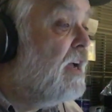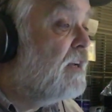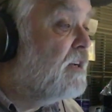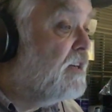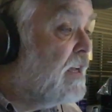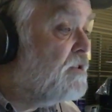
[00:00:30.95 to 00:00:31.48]

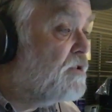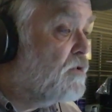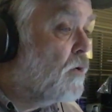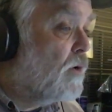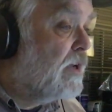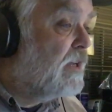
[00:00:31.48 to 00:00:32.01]
Today's
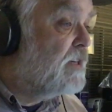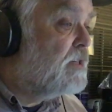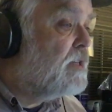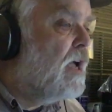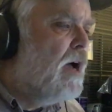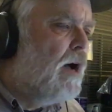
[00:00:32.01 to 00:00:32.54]
story is
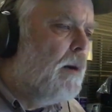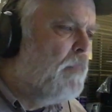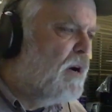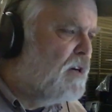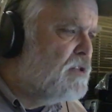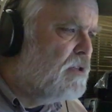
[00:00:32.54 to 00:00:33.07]
A
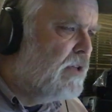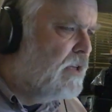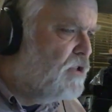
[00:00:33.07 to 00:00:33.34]
Puzzling